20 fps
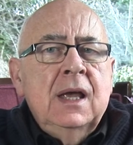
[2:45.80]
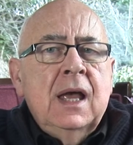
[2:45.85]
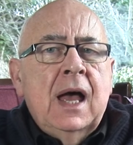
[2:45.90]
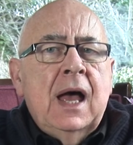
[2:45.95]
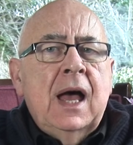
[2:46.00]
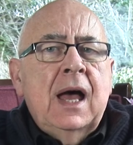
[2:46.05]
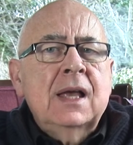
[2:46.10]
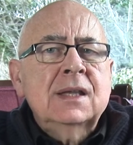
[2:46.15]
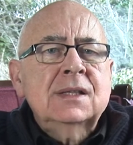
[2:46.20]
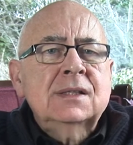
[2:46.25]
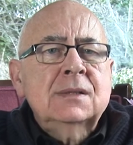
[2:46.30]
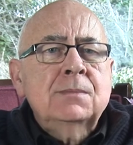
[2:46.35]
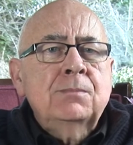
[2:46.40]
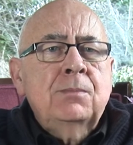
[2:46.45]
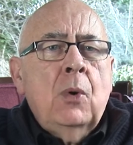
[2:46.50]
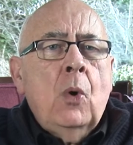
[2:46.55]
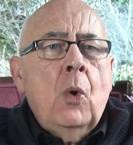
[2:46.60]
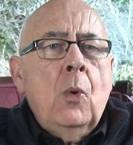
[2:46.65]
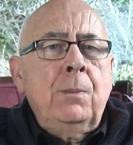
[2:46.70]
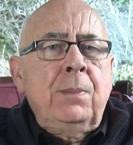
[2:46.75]
As
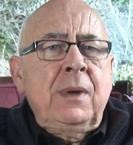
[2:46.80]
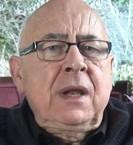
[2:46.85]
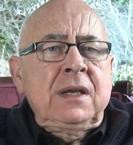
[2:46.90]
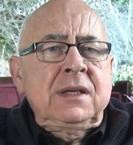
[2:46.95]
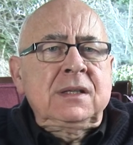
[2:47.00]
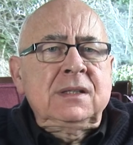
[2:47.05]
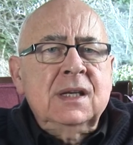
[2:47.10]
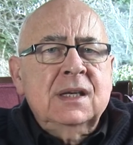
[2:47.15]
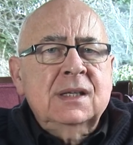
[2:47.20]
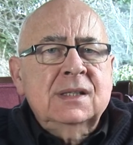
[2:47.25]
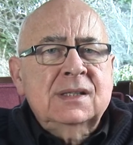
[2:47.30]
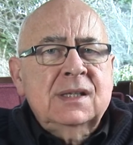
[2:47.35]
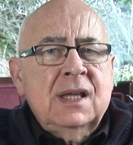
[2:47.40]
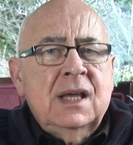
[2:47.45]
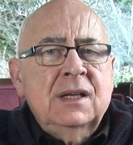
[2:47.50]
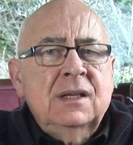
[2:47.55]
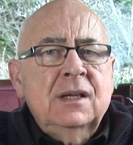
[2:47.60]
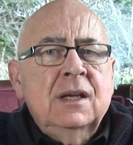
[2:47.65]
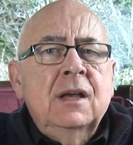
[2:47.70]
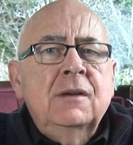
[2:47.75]
Pope Benedict
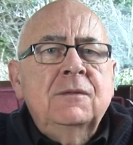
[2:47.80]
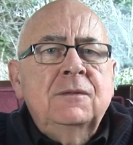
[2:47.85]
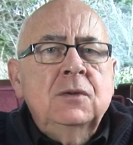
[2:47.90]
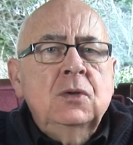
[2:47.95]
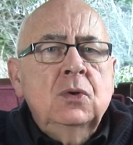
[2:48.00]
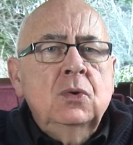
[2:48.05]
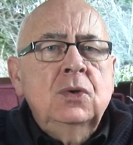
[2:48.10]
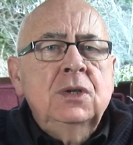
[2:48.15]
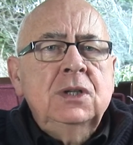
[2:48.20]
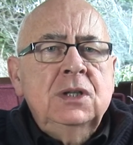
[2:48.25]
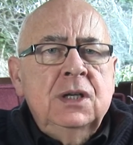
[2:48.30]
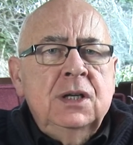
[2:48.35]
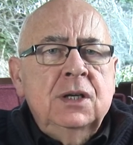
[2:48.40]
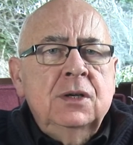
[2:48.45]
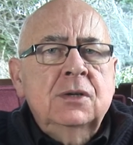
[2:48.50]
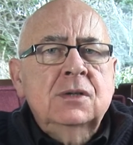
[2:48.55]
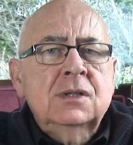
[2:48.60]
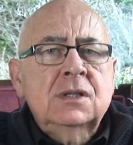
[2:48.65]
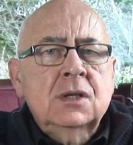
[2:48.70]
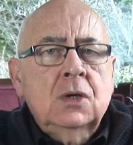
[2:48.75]
said a few
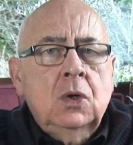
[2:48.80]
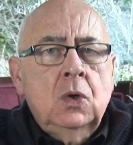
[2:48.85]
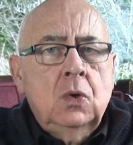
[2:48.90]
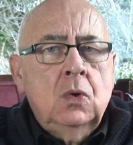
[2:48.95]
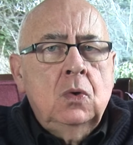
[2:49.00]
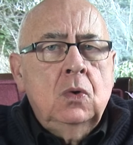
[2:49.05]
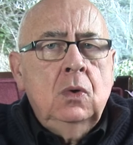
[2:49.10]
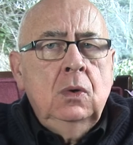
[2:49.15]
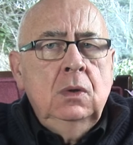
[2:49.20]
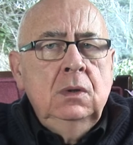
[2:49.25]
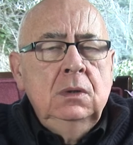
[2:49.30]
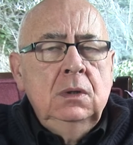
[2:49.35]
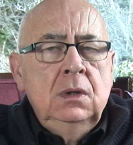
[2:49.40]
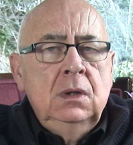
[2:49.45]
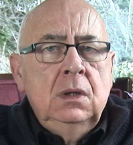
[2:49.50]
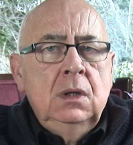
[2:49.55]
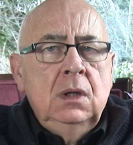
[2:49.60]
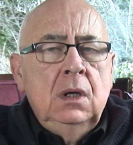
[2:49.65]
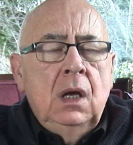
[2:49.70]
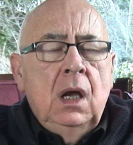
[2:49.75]
years ago,
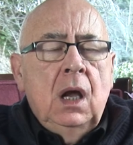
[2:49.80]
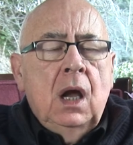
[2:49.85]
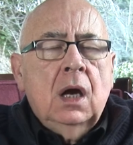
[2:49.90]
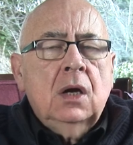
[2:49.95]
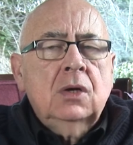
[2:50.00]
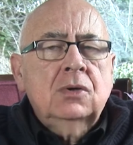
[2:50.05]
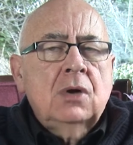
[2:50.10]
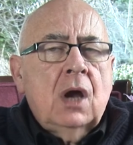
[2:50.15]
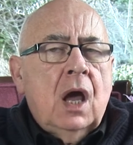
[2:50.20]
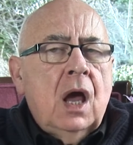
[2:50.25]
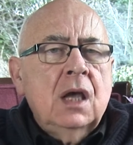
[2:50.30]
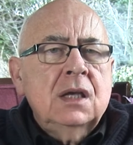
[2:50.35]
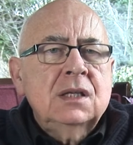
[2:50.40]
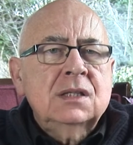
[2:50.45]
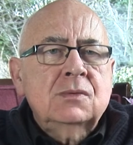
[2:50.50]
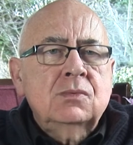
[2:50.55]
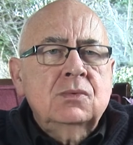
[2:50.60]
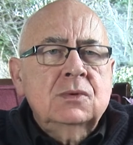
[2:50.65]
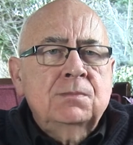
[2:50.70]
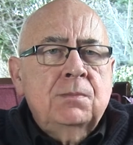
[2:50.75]

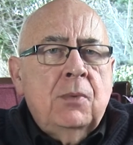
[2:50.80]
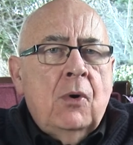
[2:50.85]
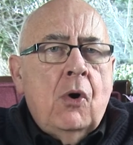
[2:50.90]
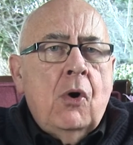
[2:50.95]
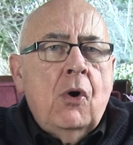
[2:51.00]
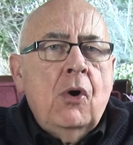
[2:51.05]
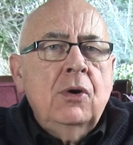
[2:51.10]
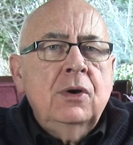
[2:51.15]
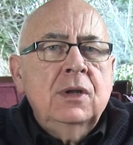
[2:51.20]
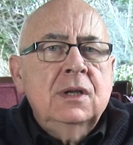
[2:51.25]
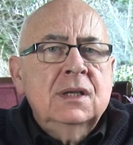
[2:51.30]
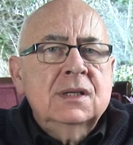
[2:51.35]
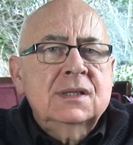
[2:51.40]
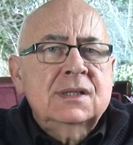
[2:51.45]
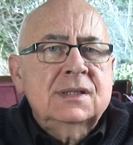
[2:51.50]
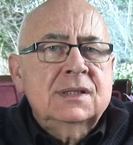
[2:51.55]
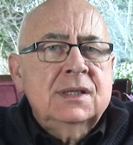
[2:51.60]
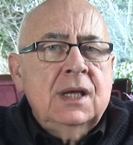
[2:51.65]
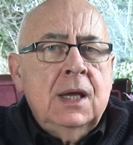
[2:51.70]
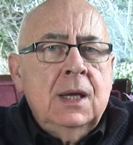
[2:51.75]
Christ was born in a
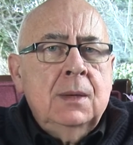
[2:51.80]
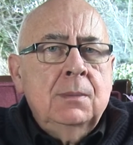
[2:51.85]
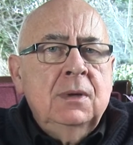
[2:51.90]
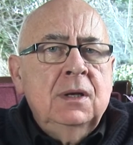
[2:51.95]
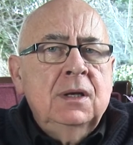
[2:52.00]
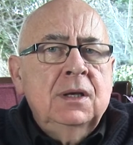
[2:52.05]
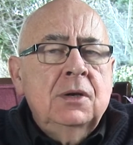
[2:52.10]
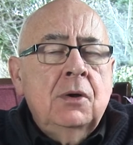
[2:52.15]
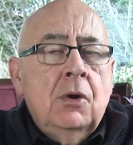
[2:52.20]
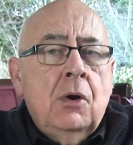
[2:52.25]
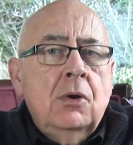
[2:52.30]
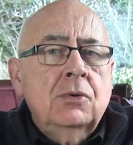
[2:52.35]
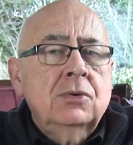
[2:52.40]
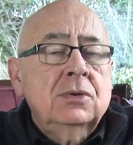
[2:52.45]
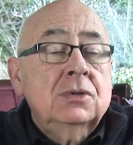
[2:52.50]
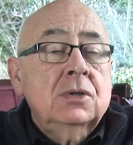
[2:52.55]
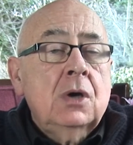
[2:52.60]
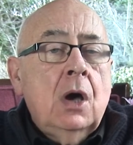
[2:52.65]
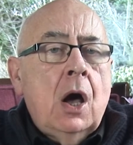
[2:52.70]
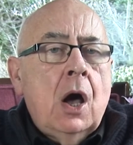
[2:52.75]
stable in order
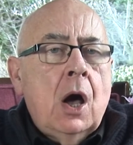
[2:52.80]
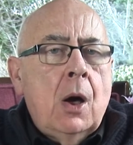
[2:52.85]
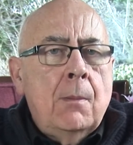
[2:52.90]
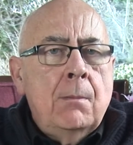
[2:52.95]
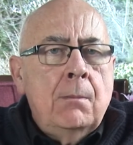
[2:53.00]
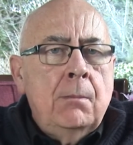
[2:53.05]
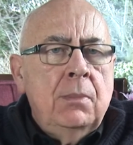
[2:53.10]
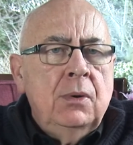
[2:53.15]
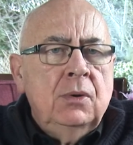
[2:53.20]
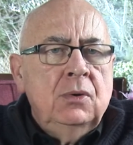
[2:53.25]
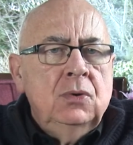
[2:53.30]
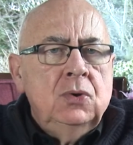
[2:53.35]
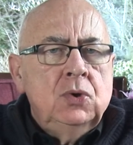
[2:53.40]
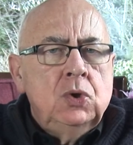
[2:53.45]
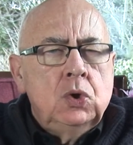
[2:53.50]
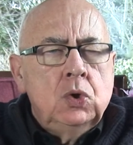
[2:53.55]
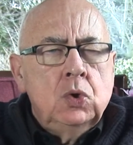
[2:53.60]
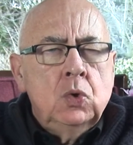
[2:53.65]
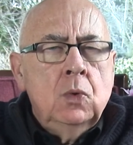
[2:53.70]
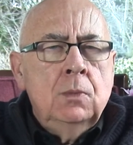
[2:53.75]
to humble
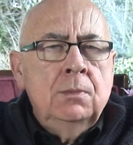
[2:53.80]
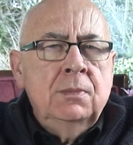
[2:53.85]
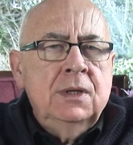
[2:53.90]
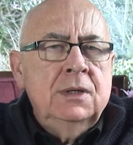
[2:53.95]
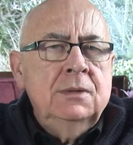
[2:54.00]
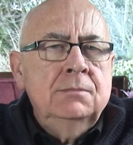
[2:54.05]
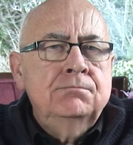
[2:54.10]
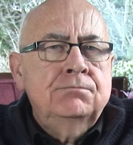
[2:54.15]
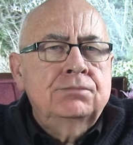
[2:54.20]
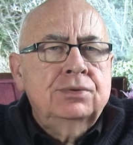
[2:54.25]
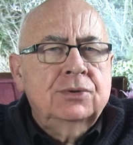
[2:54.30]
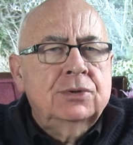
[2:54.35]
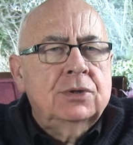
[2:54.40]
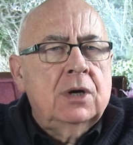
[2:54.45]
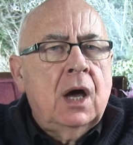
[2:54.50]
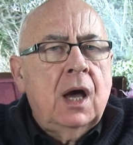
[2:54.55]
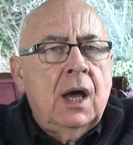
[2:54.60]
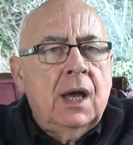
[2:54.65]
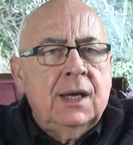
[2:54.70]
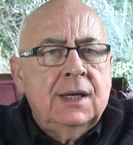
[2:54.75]
human
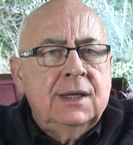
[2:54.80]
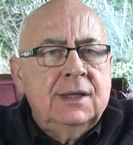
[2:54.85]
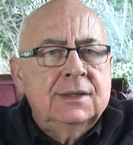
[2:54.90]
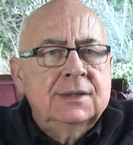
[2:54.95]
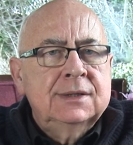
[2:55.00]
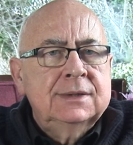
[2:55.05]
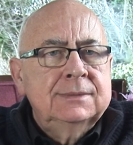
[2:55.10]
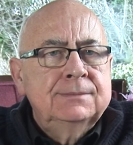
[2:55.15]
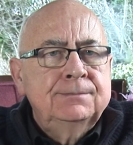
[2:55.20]
pride.